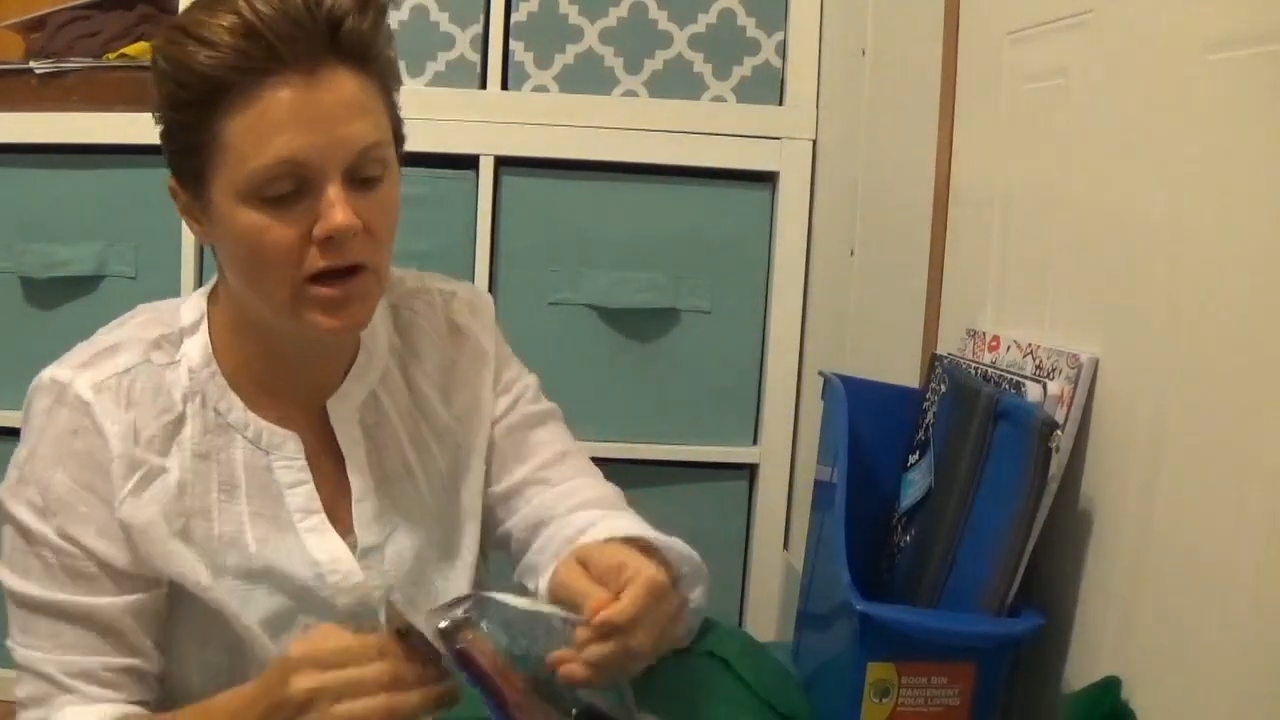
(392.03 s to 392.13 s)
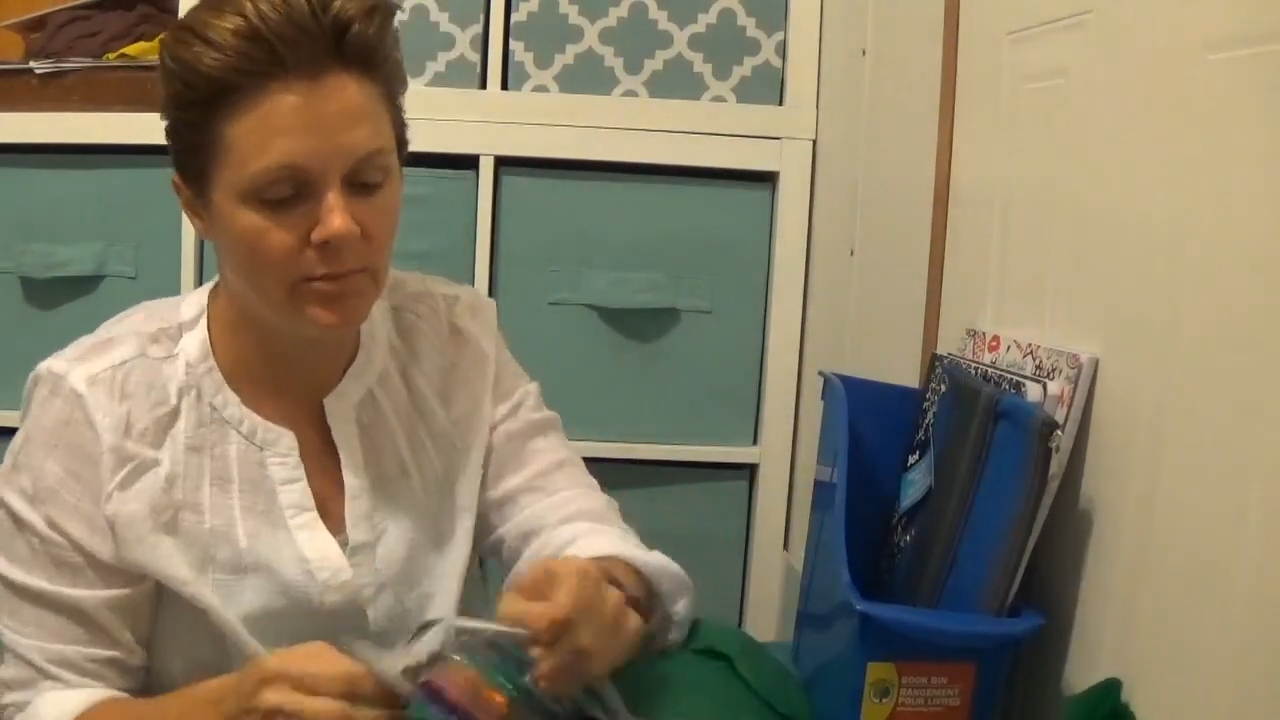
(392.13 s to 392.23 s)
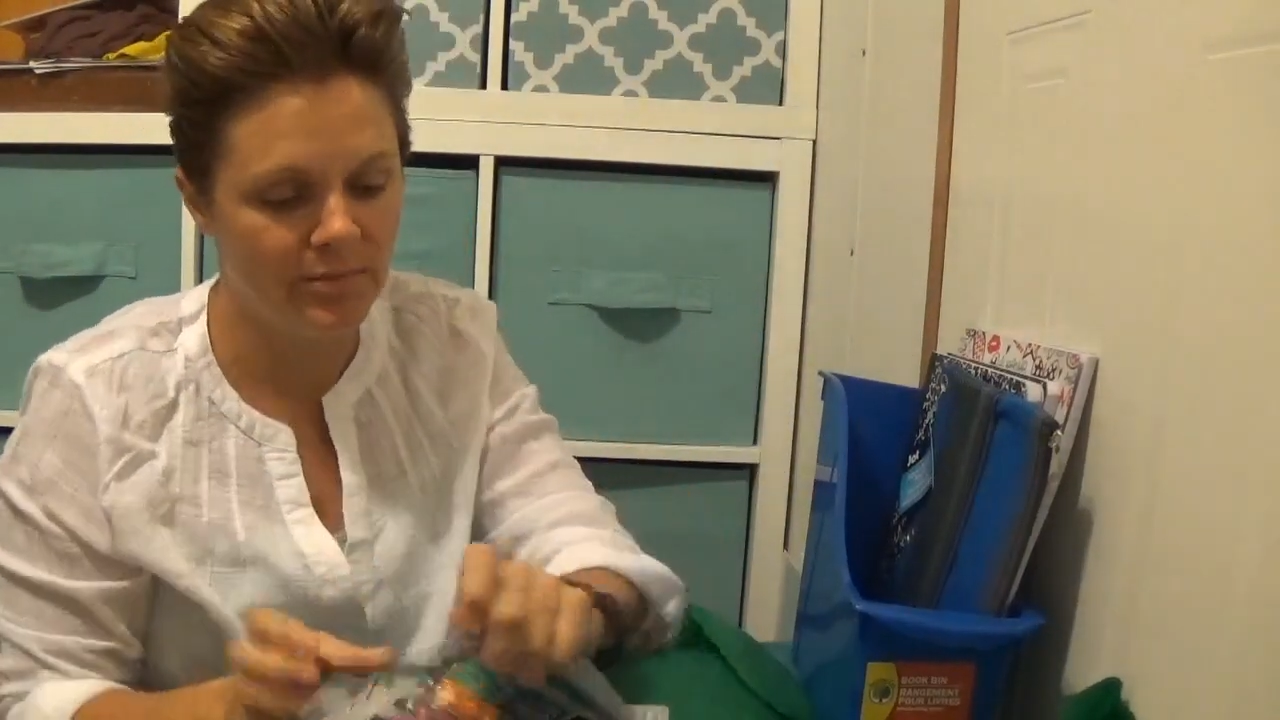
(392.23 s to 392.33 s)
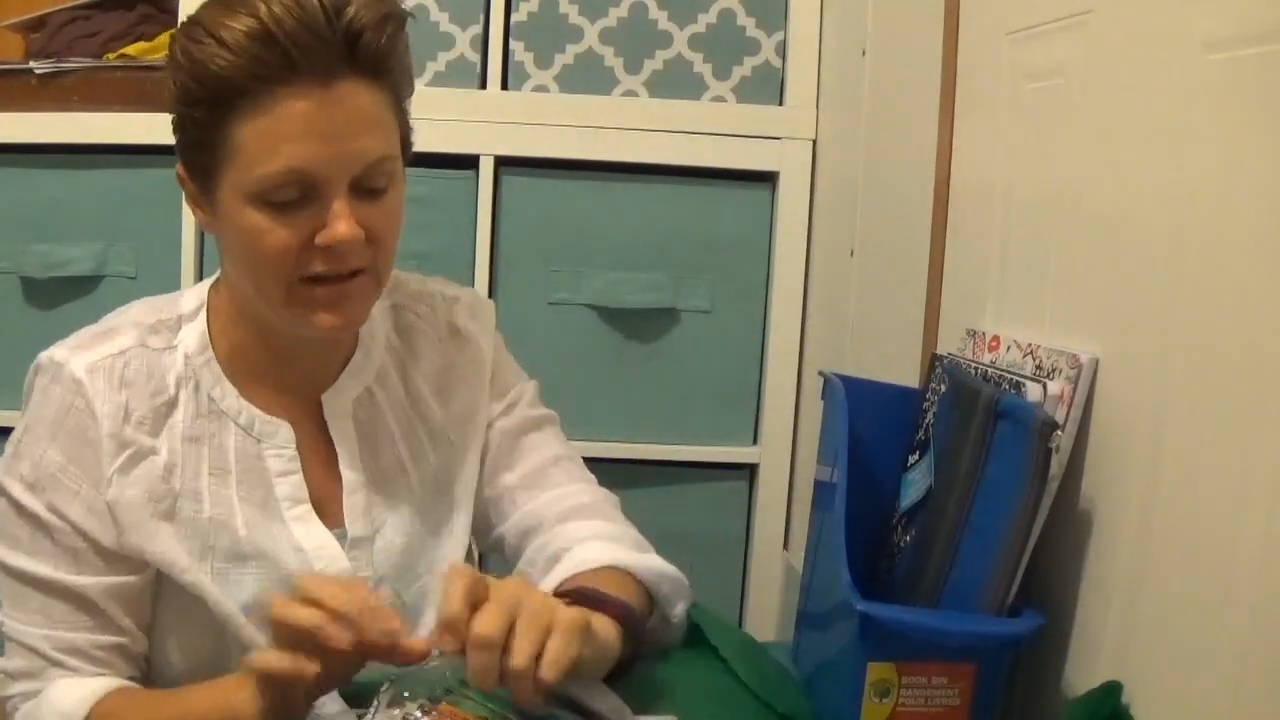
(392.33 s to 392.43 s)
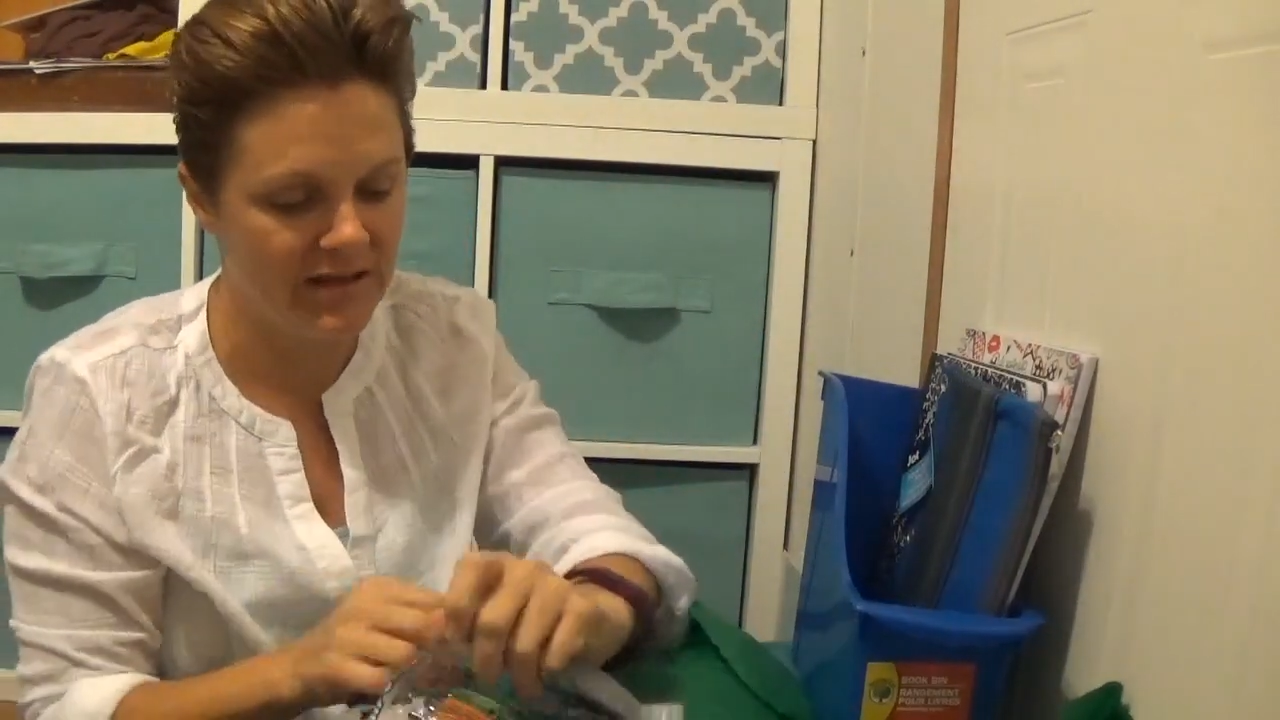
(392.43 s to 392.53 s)

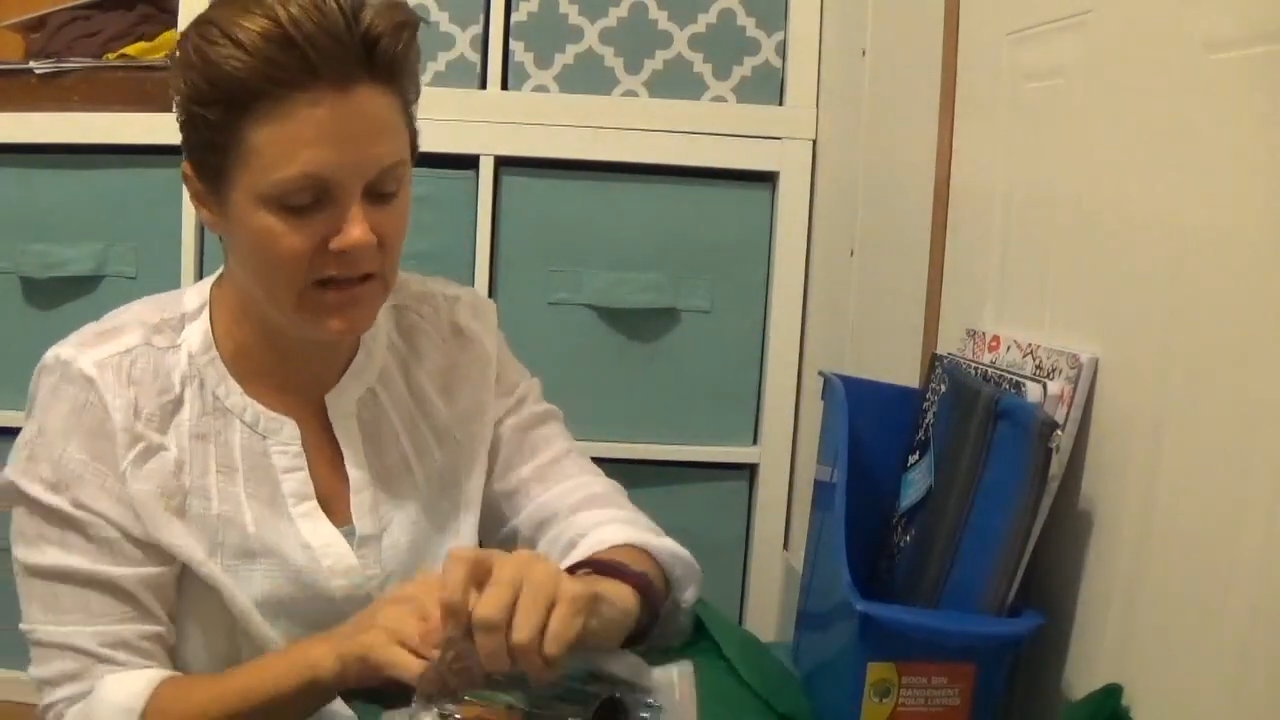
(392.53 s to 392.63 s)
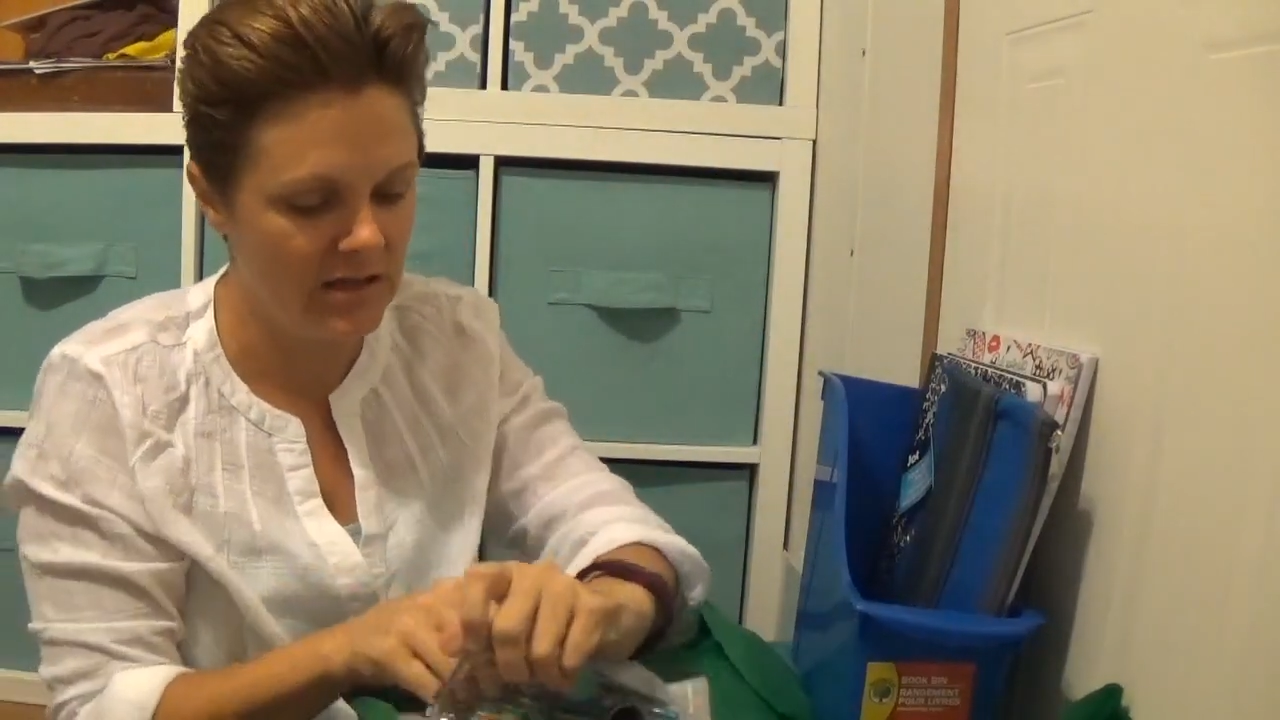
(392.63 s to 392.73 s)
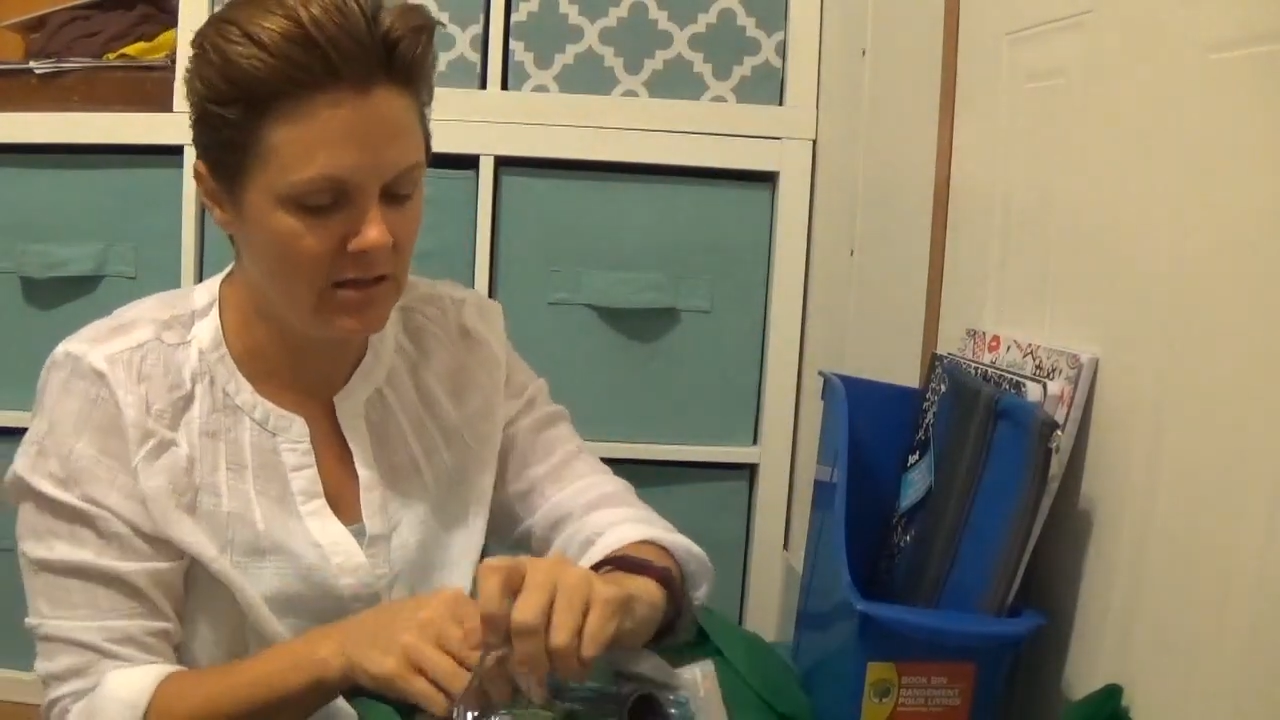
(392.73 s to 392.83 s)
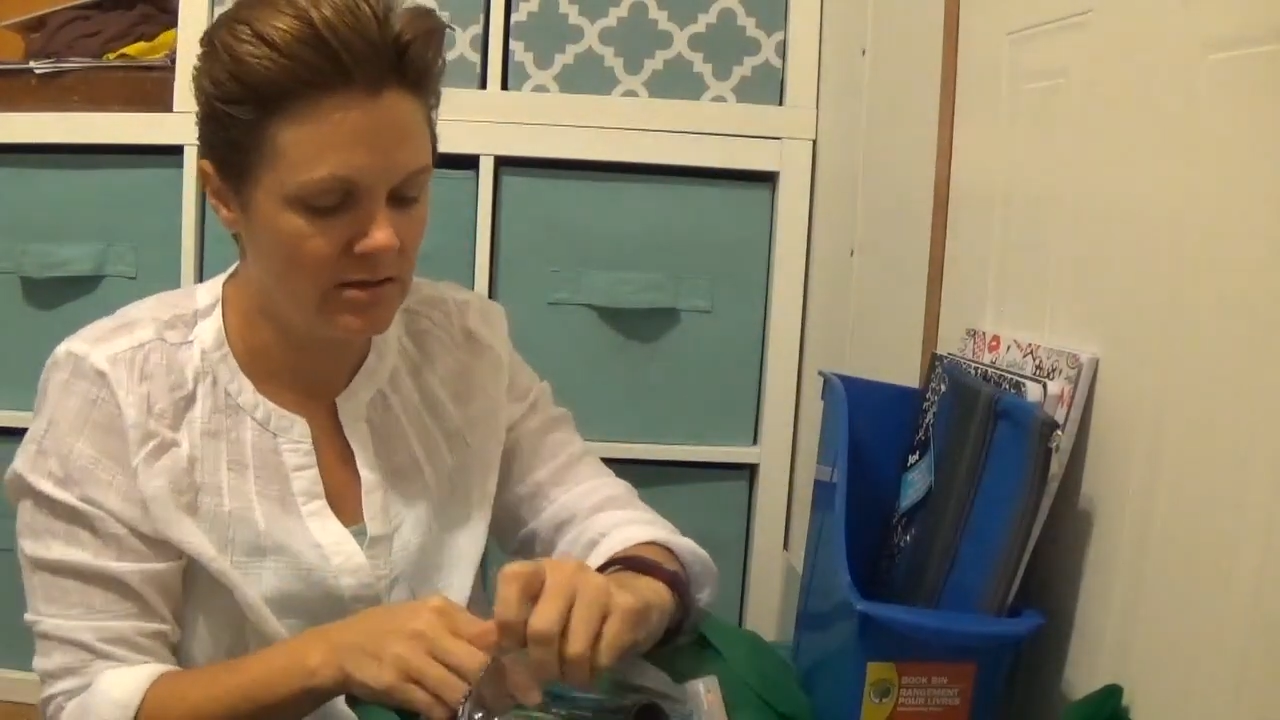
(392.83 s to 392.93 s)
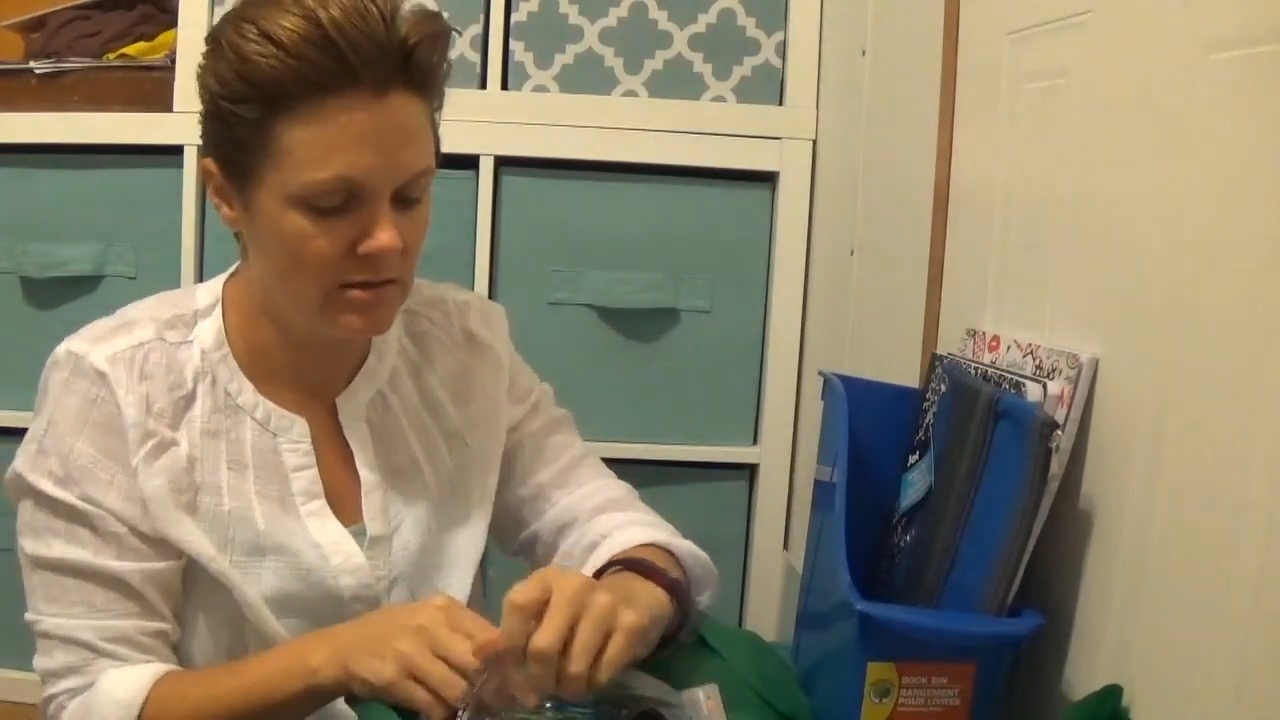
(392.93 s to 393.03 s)
um, planning.